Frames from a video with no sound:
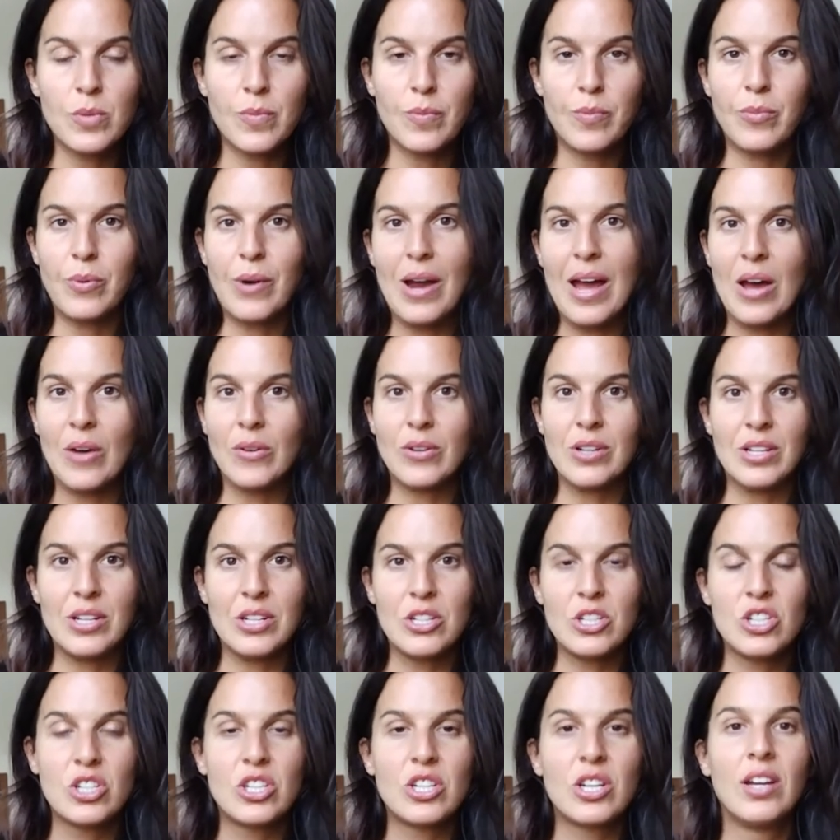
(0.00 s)

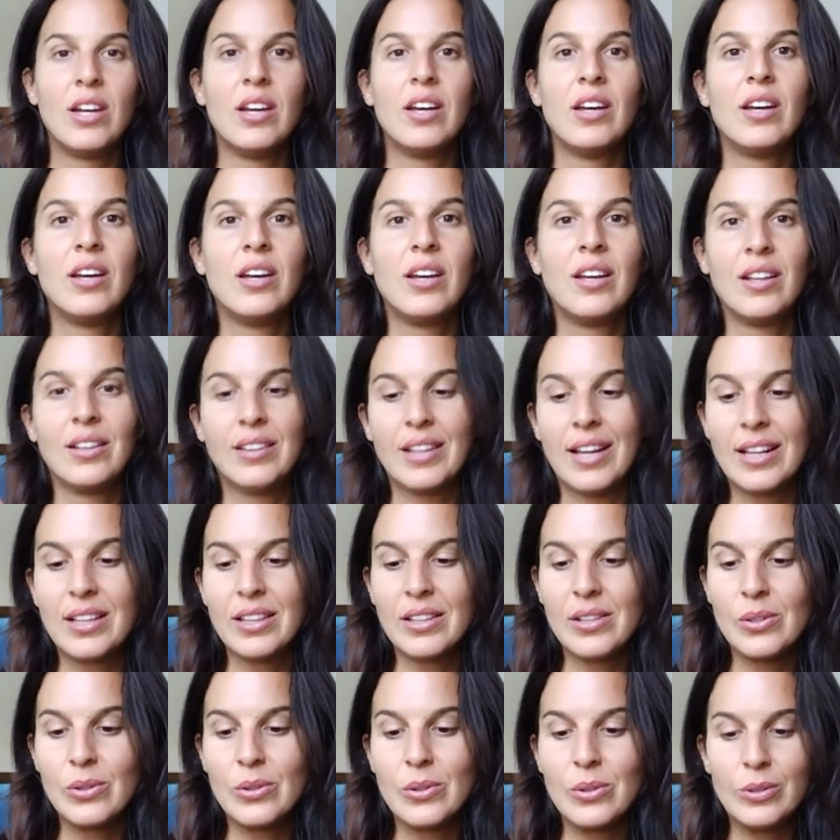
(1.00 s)
brownish, like
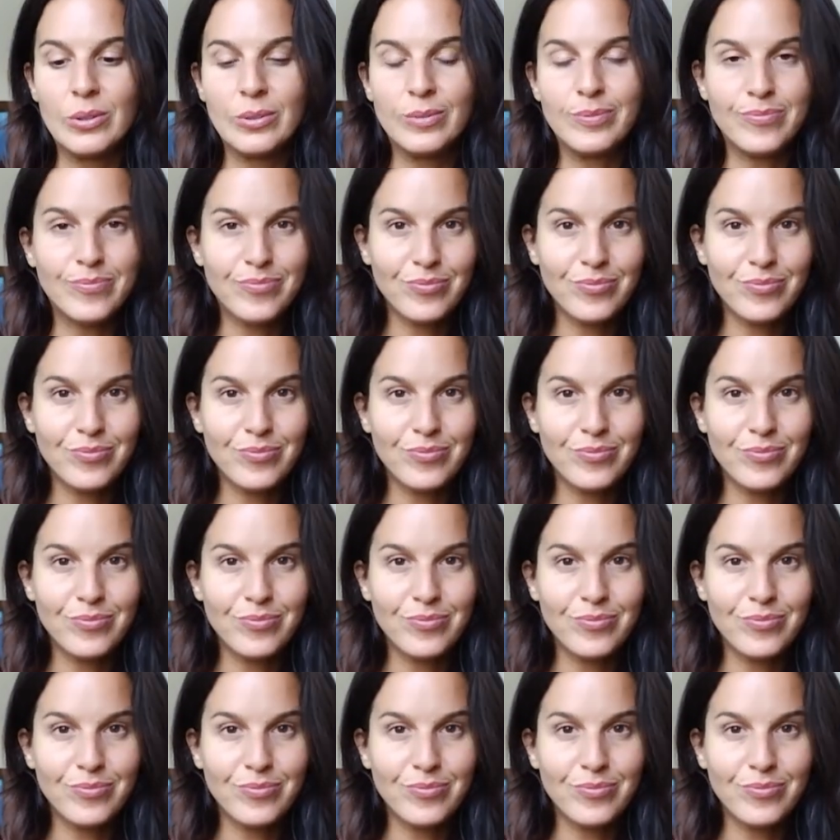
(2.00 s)
little